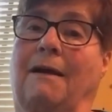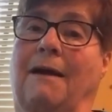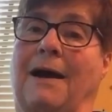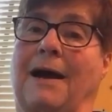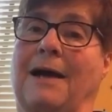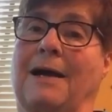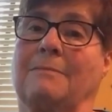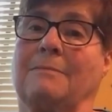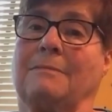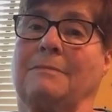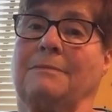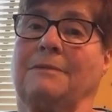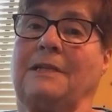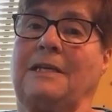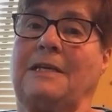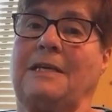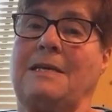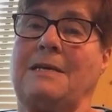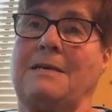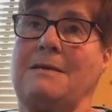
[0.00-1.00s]

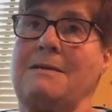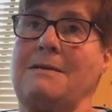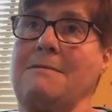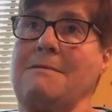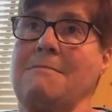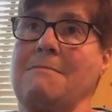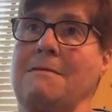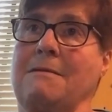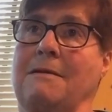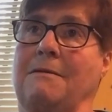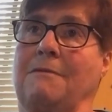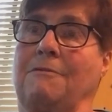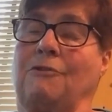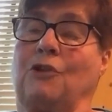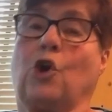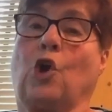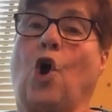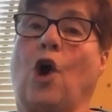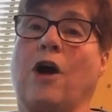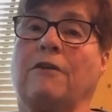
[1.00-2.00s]

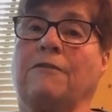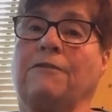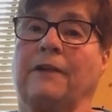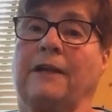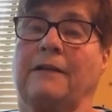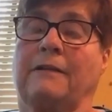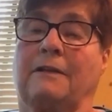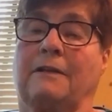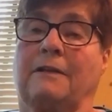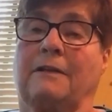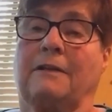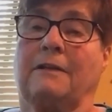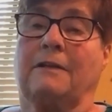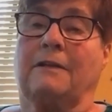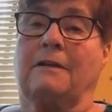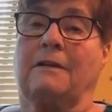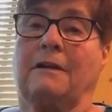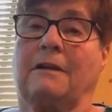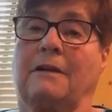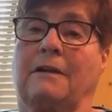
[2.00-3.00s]
the conflict that
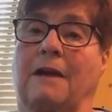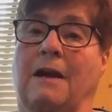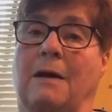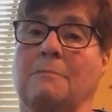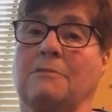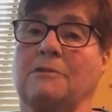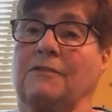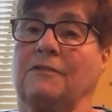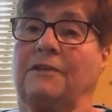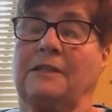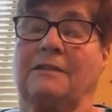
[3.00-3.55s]
comes of it